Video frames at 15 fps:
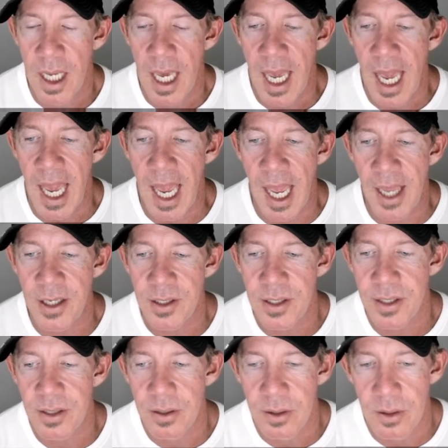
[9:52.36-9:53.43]

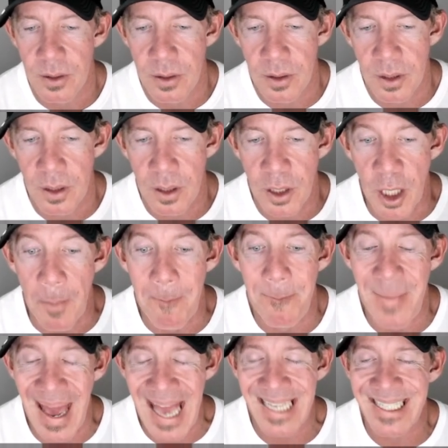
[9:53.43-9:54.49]
and the
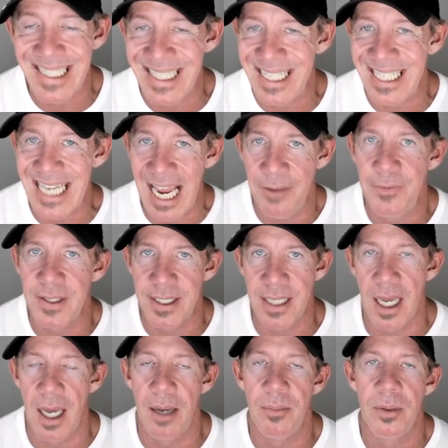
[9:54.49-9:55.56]
best and safest
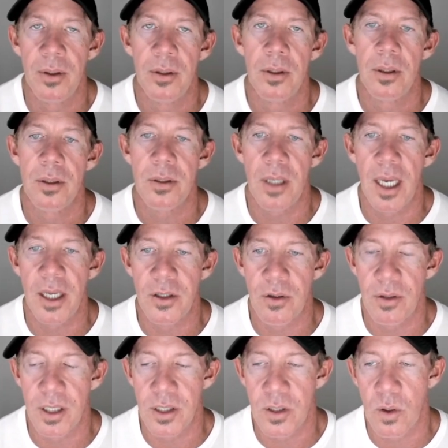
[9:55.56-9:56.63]
time to enter
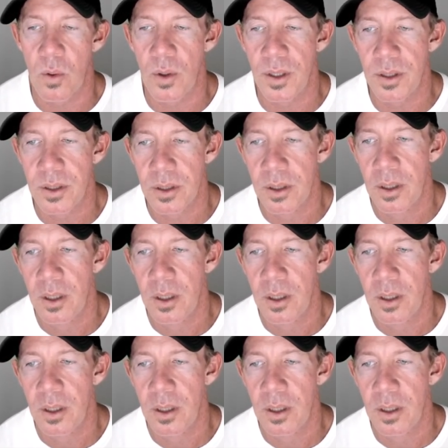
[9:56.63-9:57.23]
these coins